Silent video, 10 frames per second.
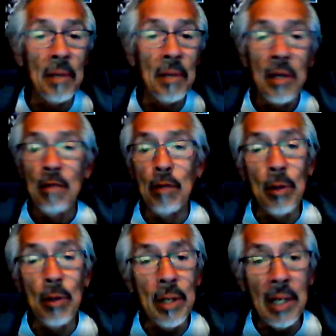
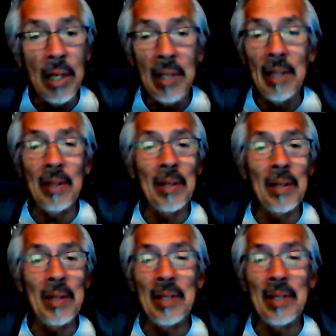Florida, I think that
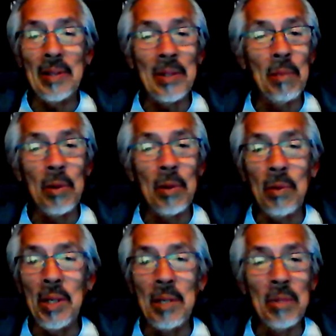number
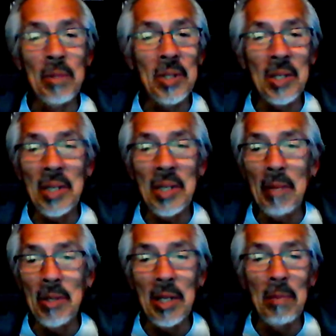3, number 6 game
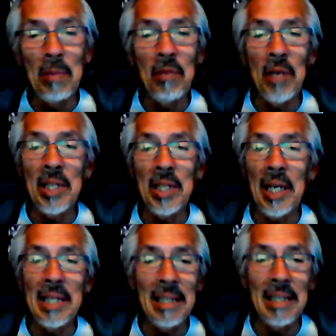is going to be
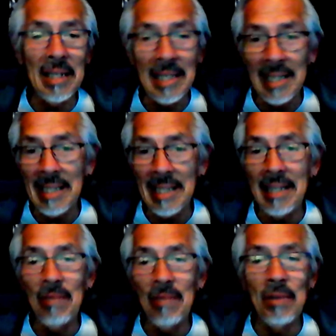fantastic. The
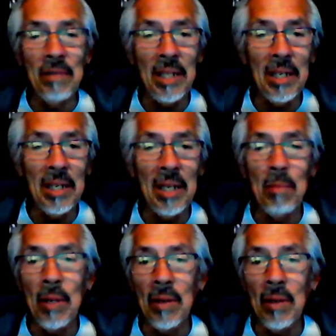16-15 game,
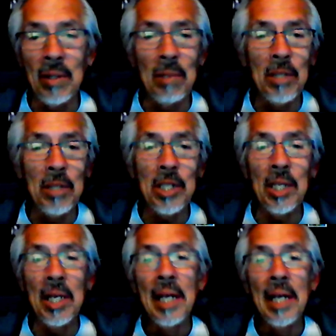Maryland and
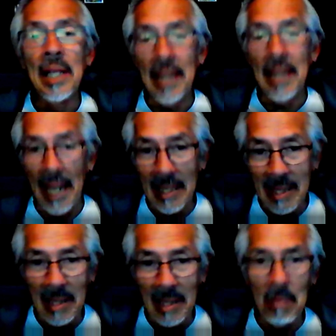Michigan, that's
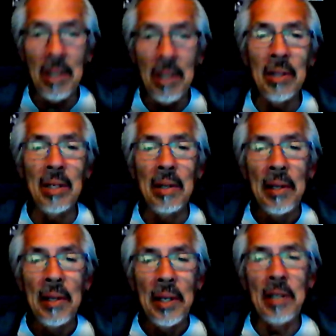going to be good.
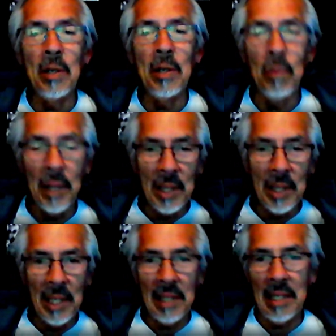And, one
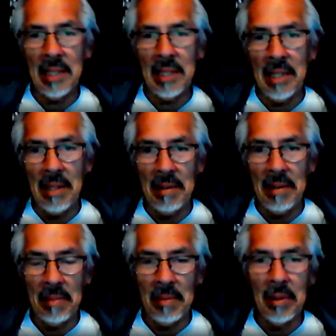thing that
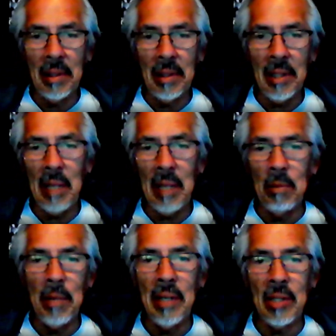came to
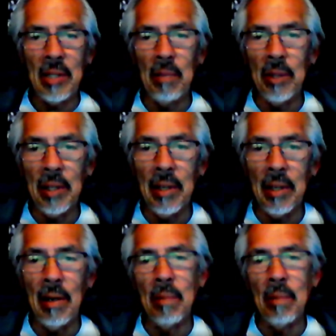mind as I'm looking at
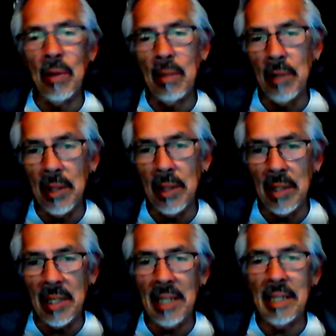Auburn, I'm looking at
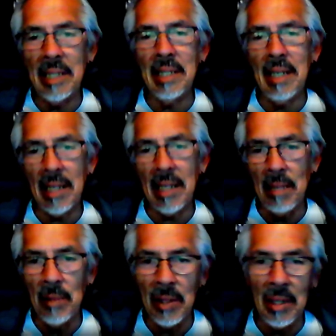Texas Tech,
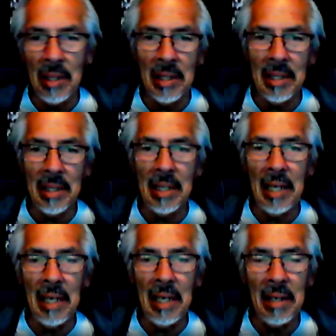I'm looking at
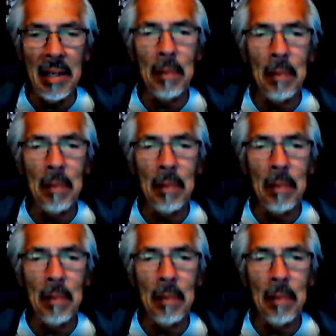A&M.